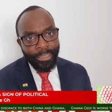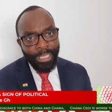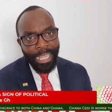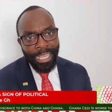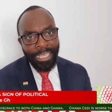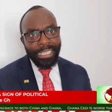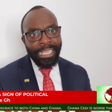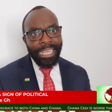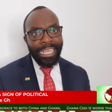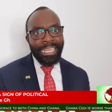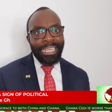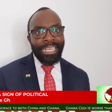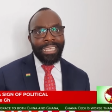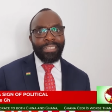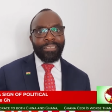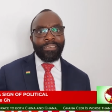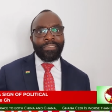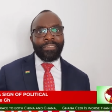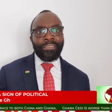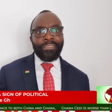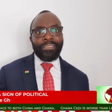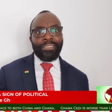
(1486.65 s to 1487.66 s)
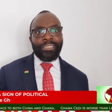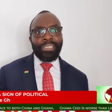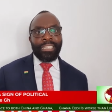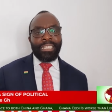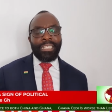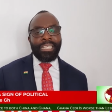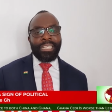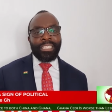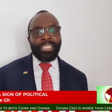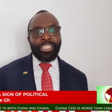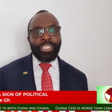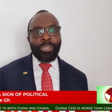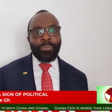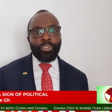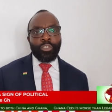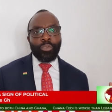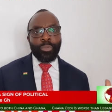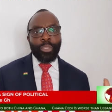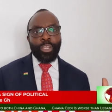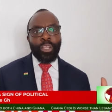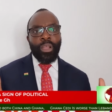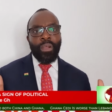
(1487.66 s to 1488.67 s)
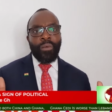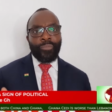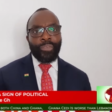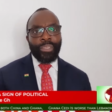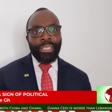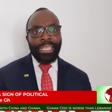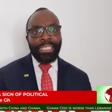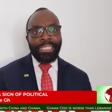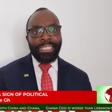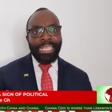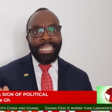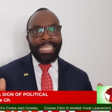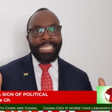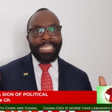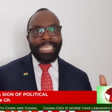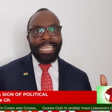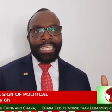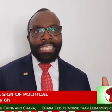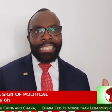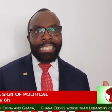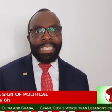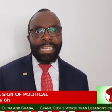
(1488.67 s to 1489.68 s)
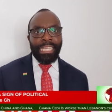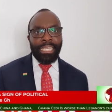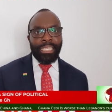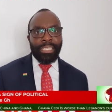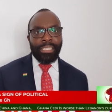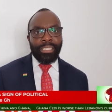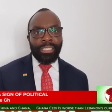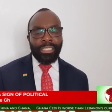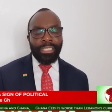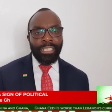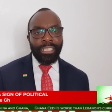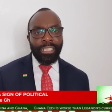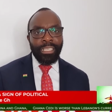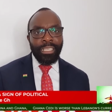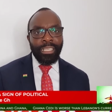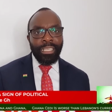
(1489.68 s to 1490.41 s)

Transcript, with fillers: And Ghana's leadership should be confident in their dealings.